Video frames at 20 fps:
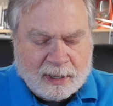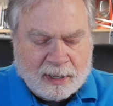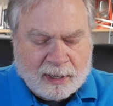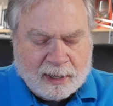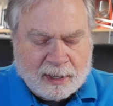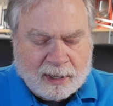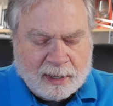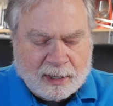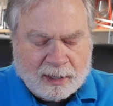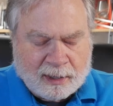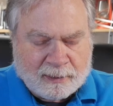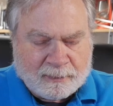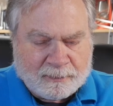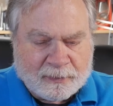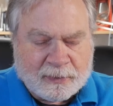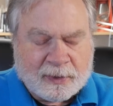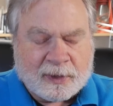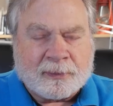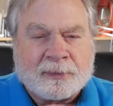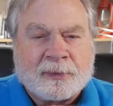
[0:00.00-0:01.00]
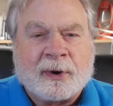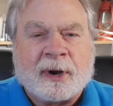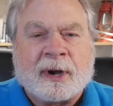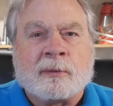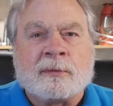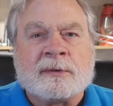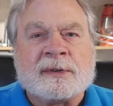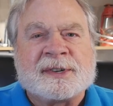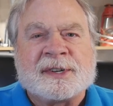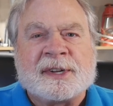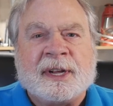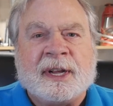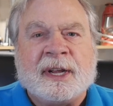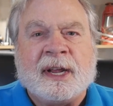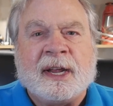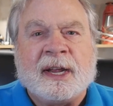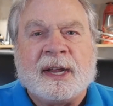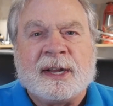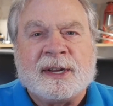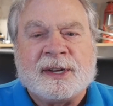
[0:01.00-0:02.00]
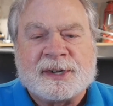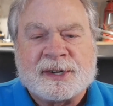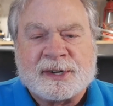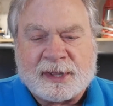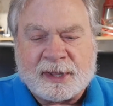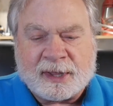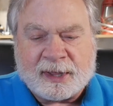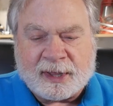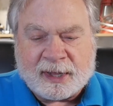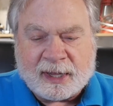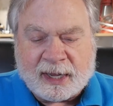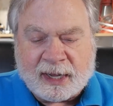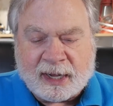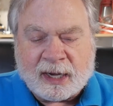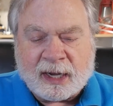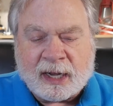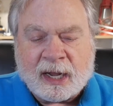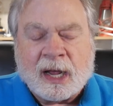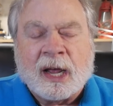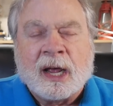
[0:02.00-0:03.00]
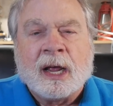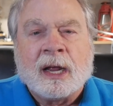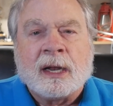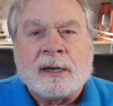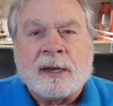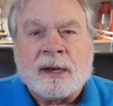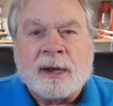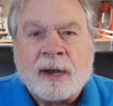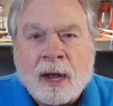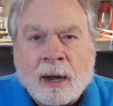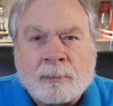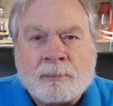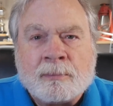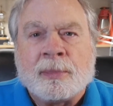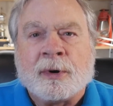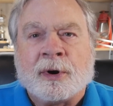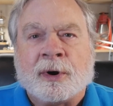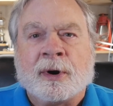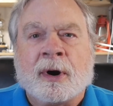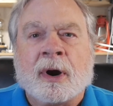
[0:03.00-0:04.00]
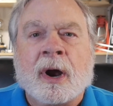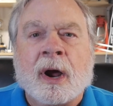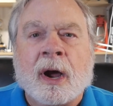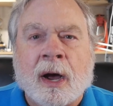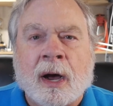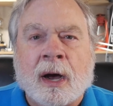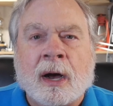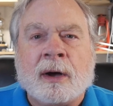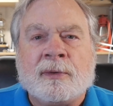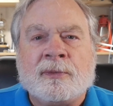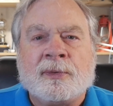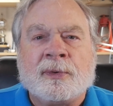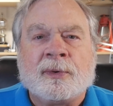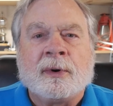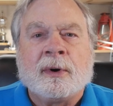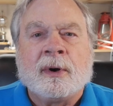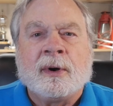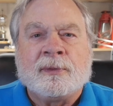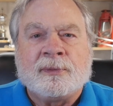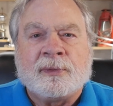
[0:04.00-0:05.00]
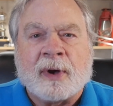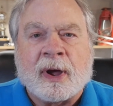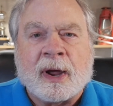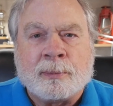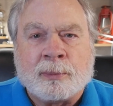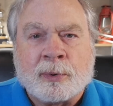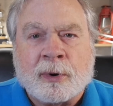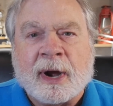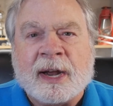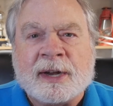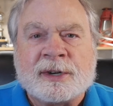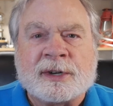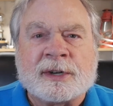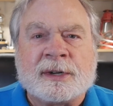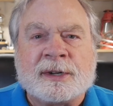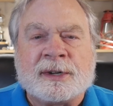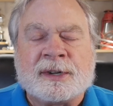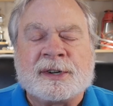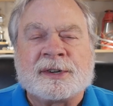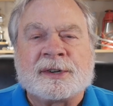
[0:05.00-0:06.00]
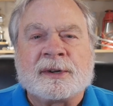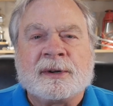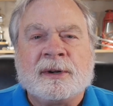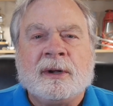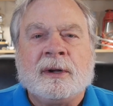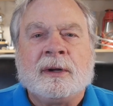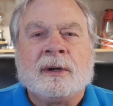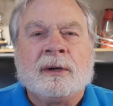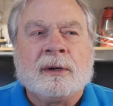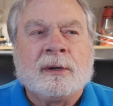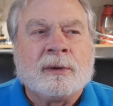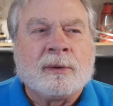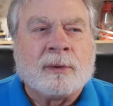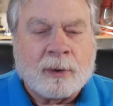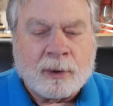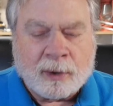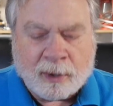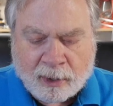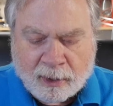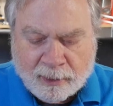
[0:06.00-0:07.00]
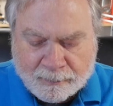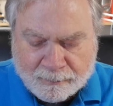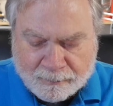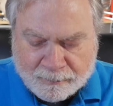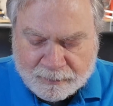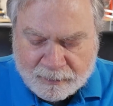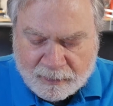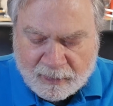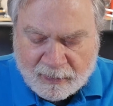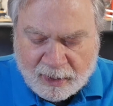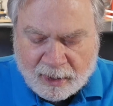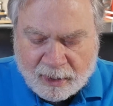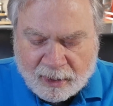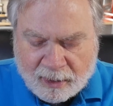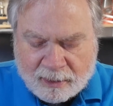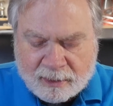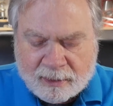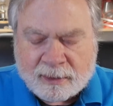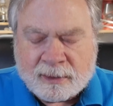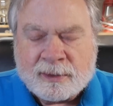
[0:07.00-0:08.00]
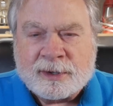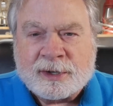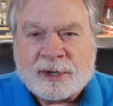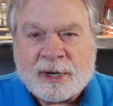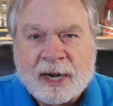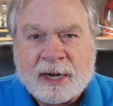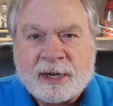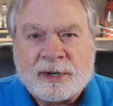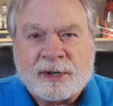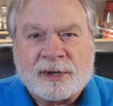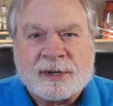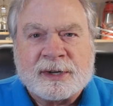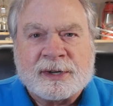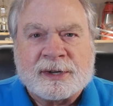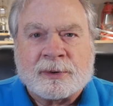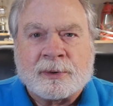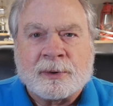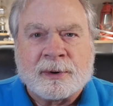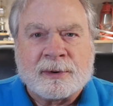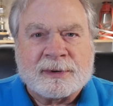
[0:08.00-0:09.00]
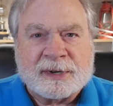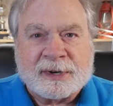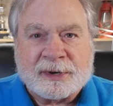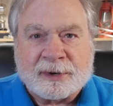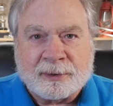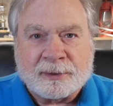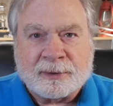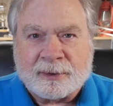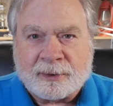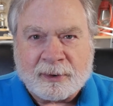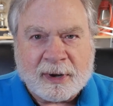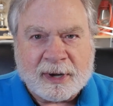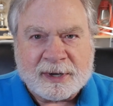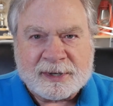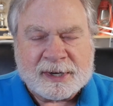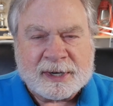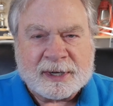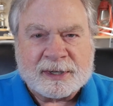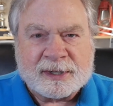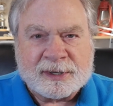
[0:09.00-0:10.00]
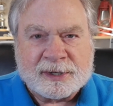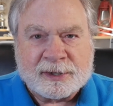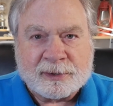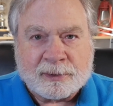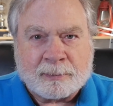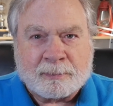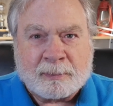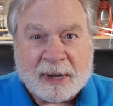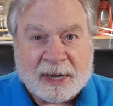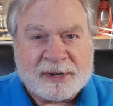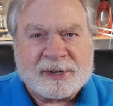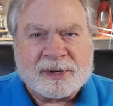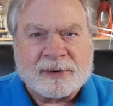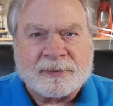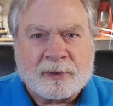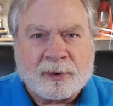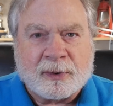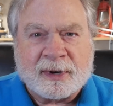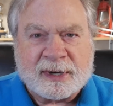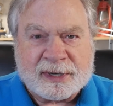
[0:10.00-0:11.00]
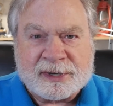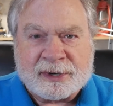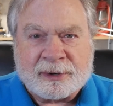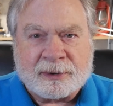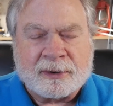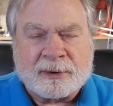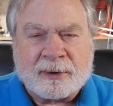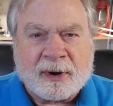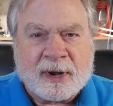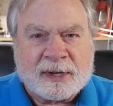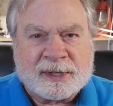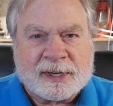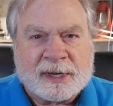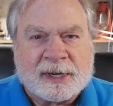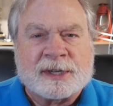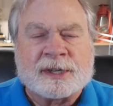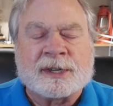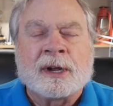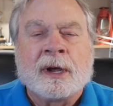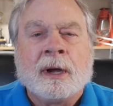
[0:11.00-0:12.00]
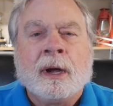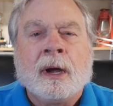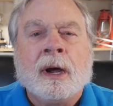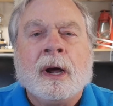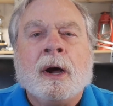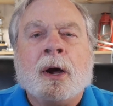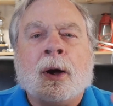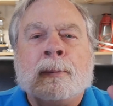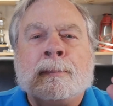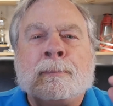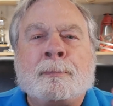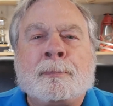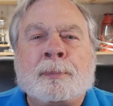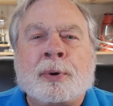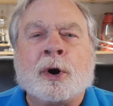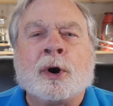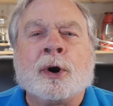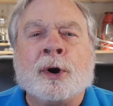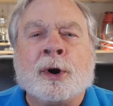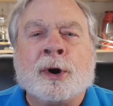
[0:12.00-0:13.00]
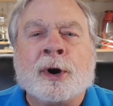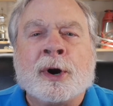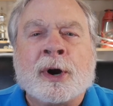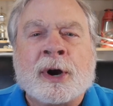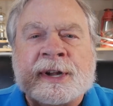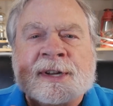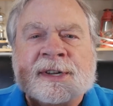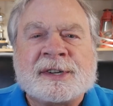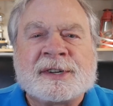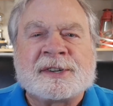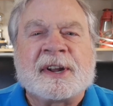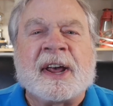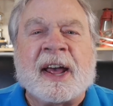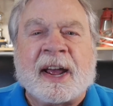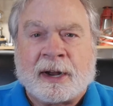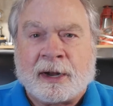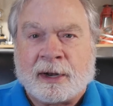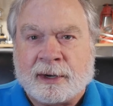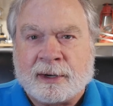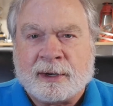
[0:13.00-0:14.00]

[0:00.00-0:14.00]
um, the frequency is the number of vibrations or changes or zero crossings, uh, positive going zero crossings per second.